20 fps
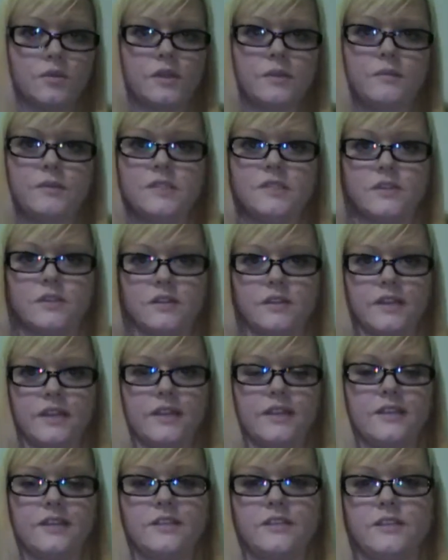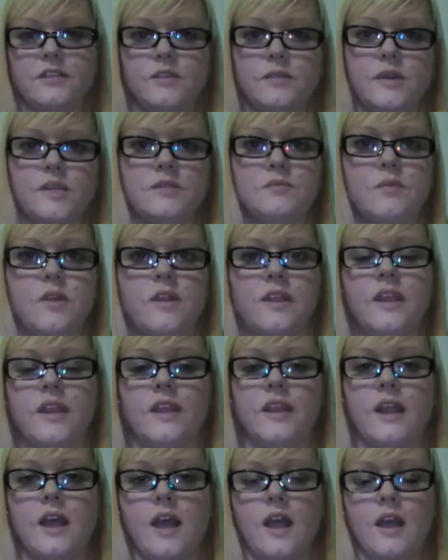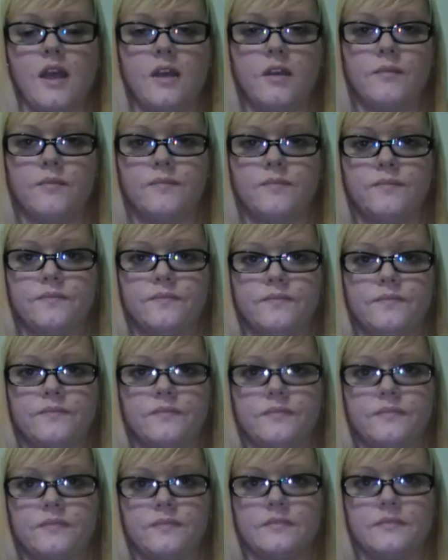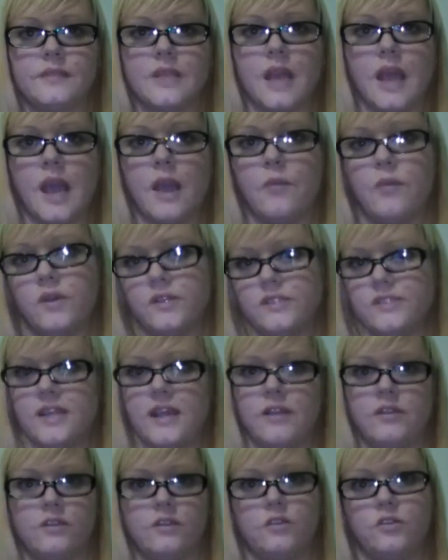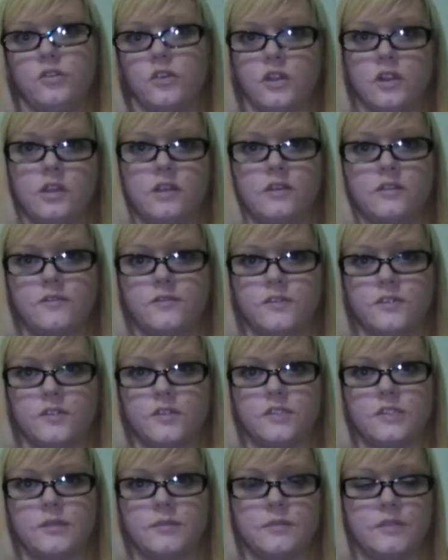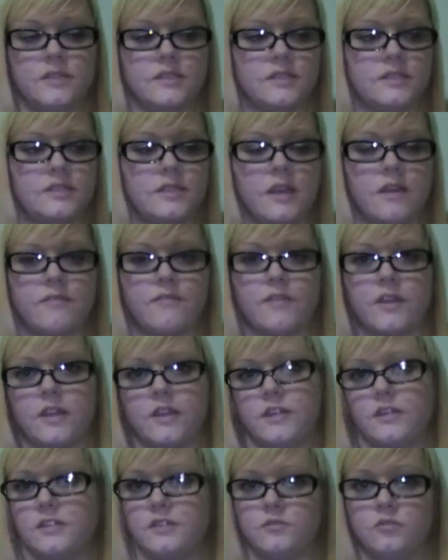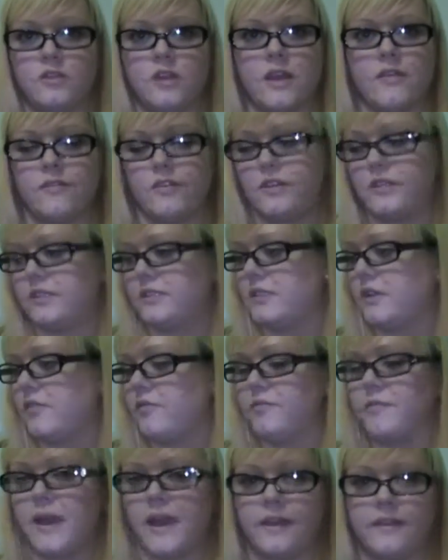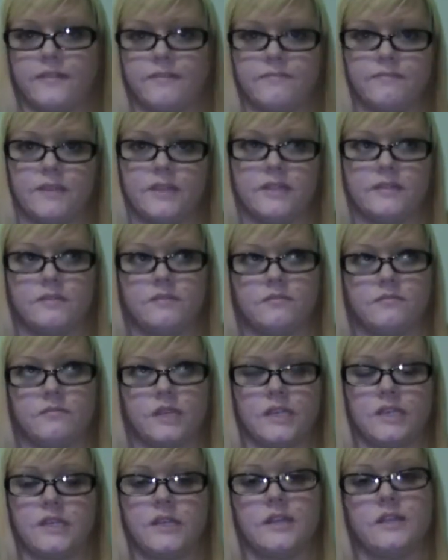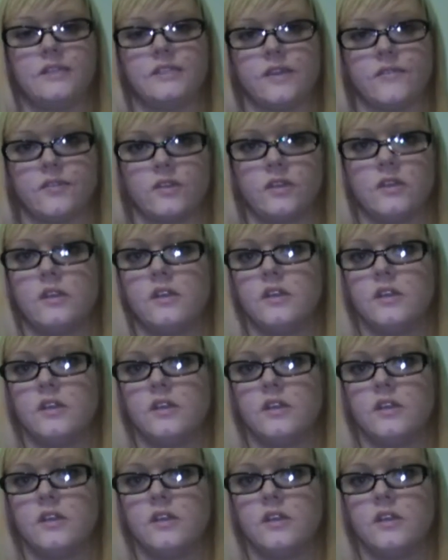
then we started getting into the US market. I was down in New York for some of this stuff. I did some traveling and stuff back in 1997.